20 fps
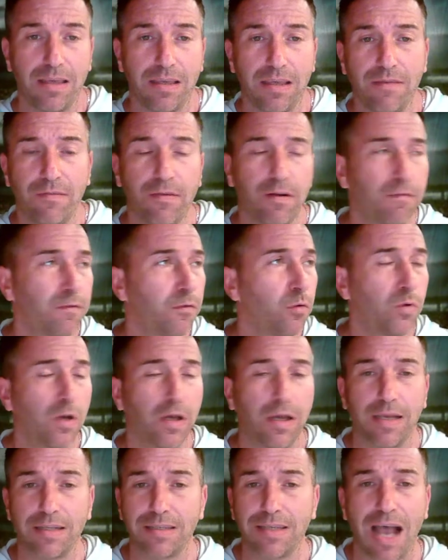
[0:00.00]
Even if Luka
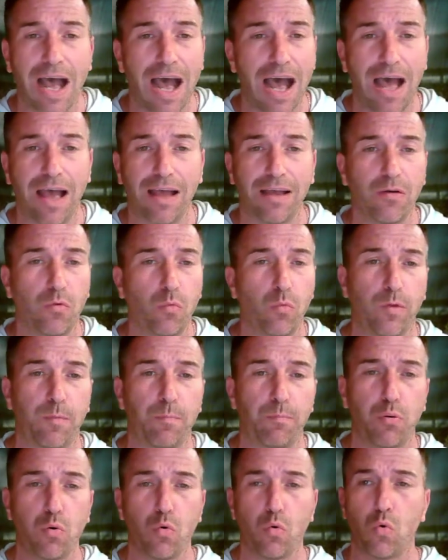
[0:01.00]
gets hot with
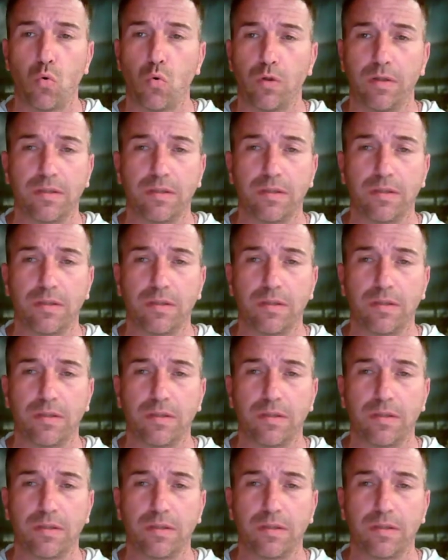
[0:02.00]
Poole